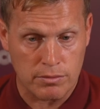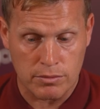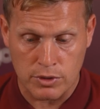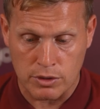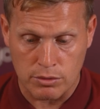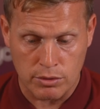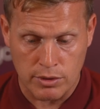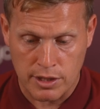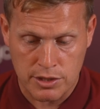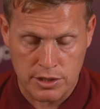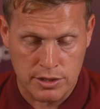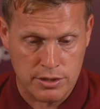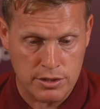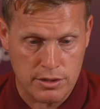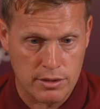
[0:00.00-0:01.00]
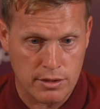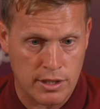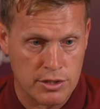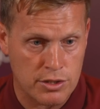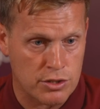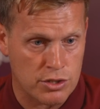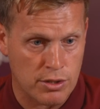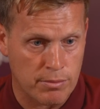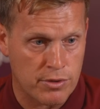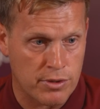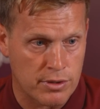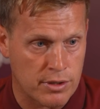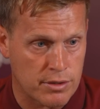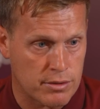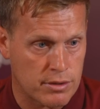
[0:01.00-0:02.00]
you know, this is
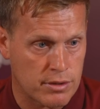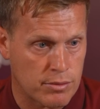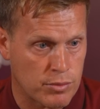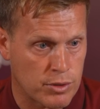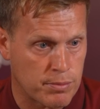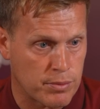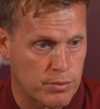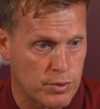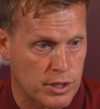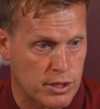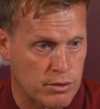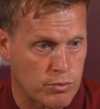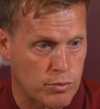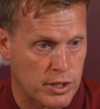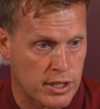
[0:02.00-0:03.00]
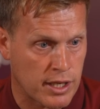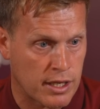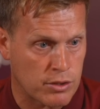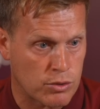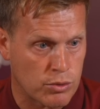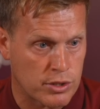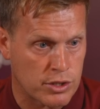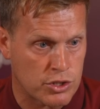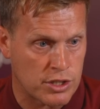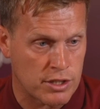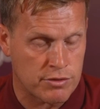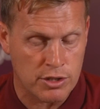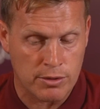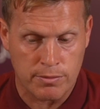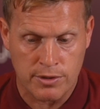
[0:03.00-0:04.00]
something that we can go and
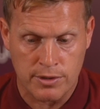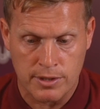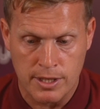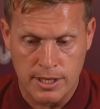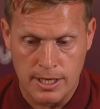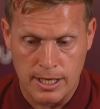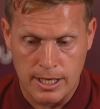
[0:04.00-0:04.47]
achieve something.